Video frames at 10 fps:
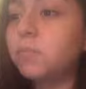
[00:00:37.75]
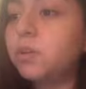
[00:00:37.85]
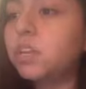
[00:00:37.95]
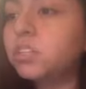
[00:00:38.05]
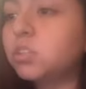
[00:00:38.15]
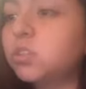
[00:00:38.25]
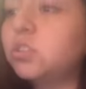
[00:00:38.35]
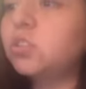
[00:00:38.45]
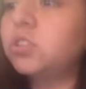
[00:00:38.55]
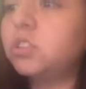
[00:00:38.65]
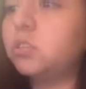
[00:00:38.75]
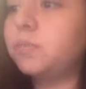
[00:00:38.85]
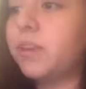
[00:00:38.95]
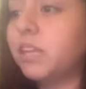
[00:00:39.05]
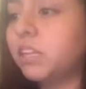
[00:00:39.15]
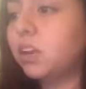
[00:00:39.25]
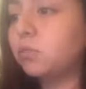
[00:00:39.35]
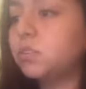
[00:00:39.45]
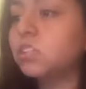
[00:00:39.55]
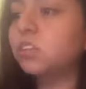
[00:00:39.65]
but a tool used to make
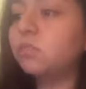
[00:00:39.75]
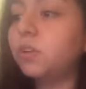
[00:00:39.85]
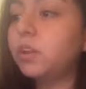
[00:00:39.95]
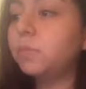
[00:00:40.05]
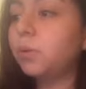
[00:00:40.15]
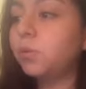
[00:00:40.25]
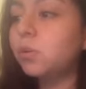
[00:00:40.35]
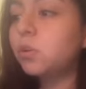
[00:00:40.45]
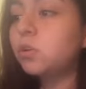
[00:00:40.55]
language readable.